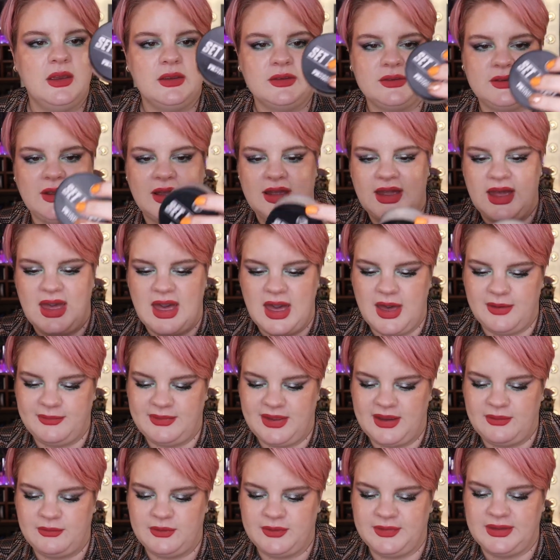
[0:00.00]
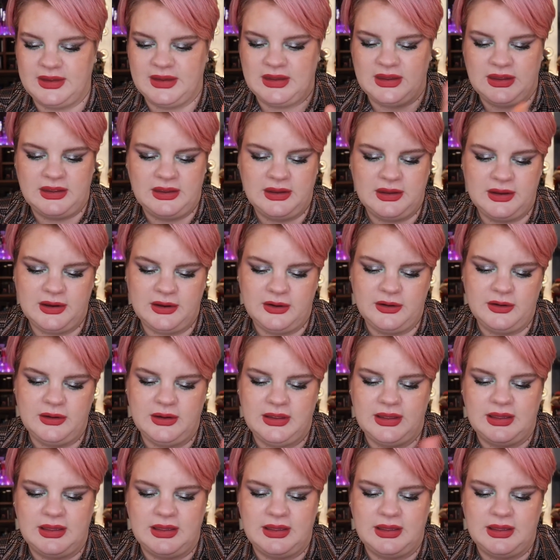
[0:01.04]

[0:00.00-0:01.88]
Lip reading: So I have everything here,